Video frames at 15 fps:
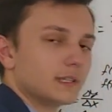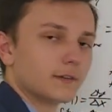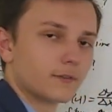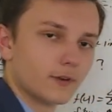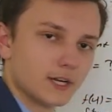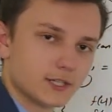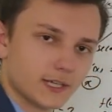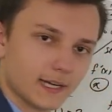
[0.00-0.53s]
we're
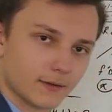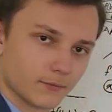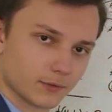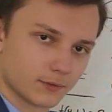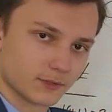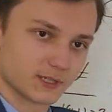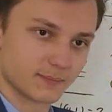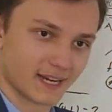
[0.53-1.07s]
differentiating
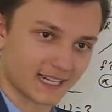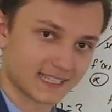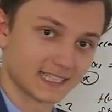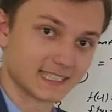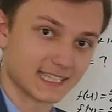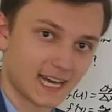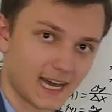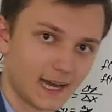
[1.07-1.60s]
with respect
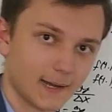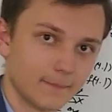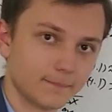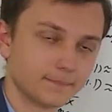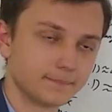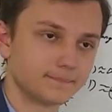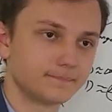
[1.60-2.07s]
to time.